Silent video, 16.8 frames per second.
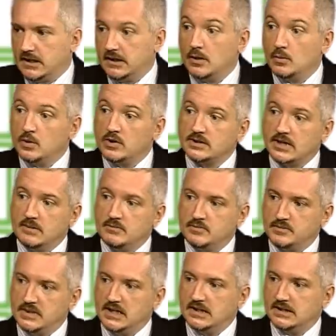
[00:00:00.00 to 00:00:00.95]
And it was aimed
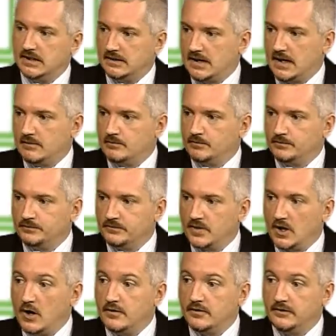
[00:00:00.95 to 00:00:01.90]
particularly at
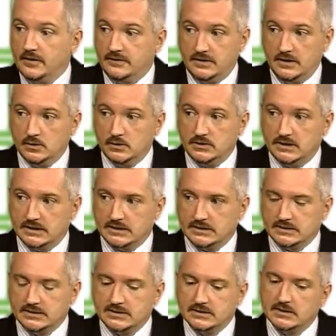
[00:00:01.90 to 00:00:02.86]
that over 50
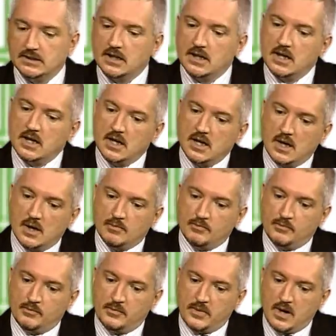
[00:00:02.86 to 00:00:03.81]
audience.
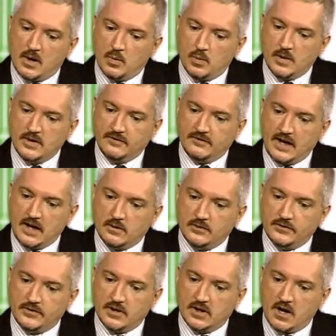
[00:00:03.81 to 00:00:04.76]
But we
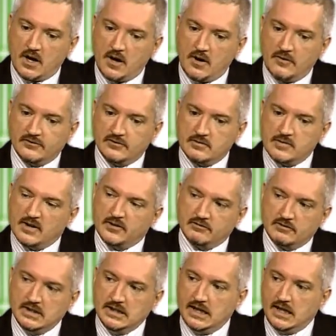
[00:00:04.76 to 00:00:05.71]
found that after about
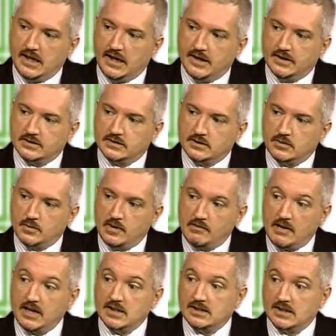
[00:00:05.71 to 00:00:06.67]
3 years, we were
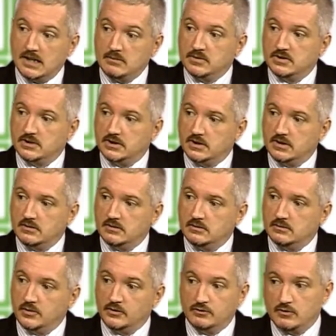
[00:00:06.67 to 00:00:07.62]
actually able to
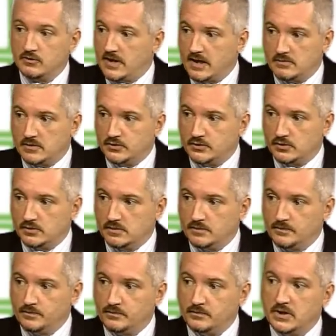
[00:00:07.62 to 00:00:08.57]
withdraw that module
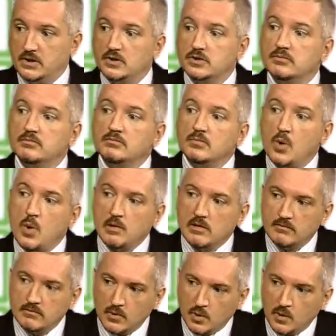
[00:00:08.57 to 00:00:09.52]
because more
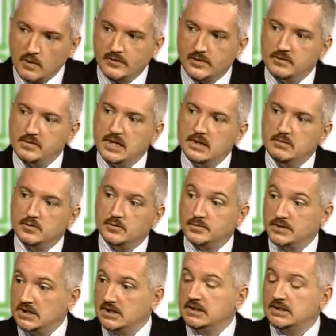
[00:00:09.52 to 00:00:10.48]
and more of the people,
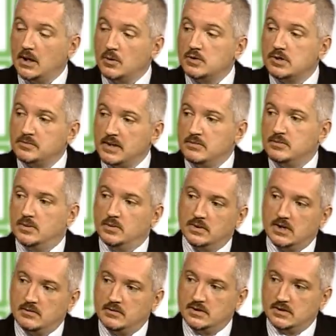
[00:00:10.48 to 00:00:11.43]
particularly the older people that
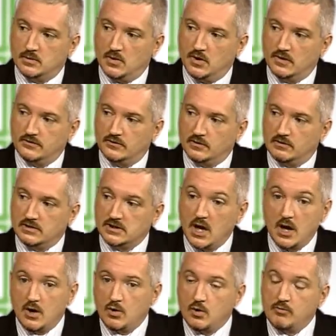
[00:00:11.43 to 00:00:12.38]
were coming to work for us,
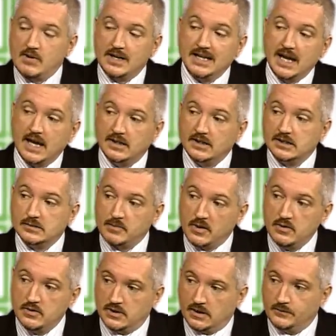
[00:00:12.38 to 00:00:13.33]
already had
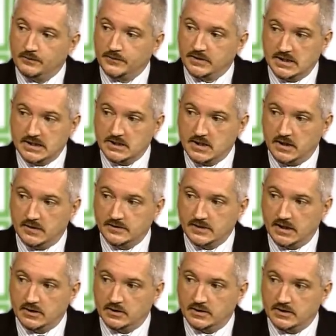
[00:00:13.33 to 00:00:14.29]
exposure to these kind of
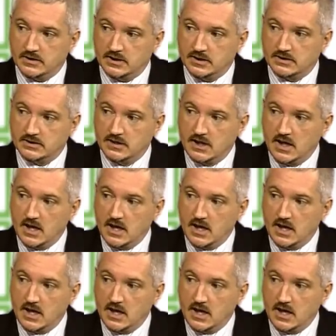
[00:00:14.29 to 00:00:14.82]
technologies.